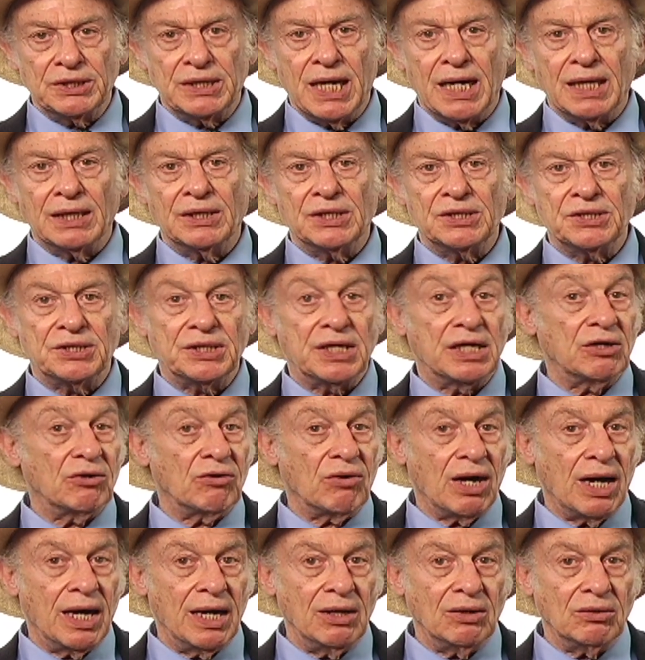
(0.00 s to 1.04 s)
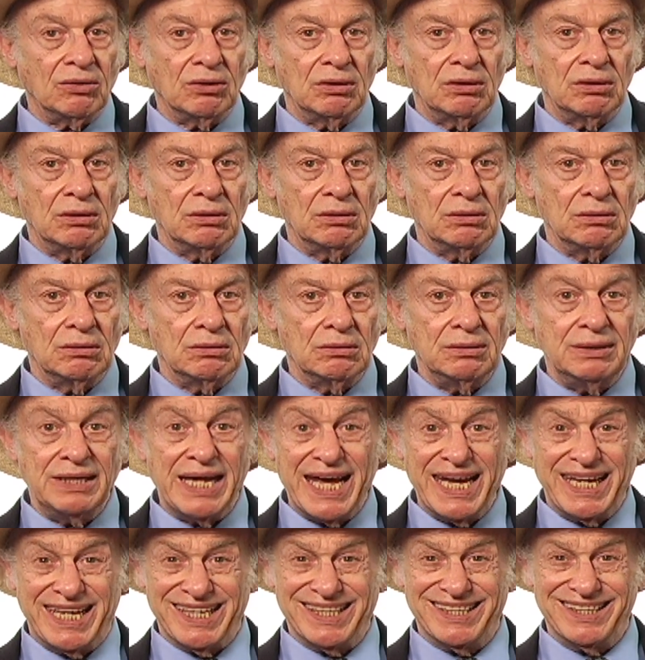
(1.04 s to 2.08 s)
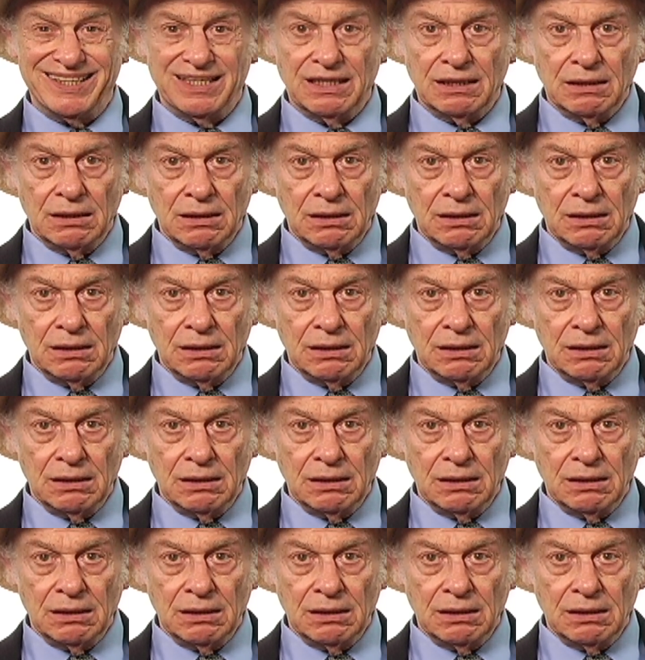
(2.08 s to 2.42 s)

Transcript: down the center aisle naked.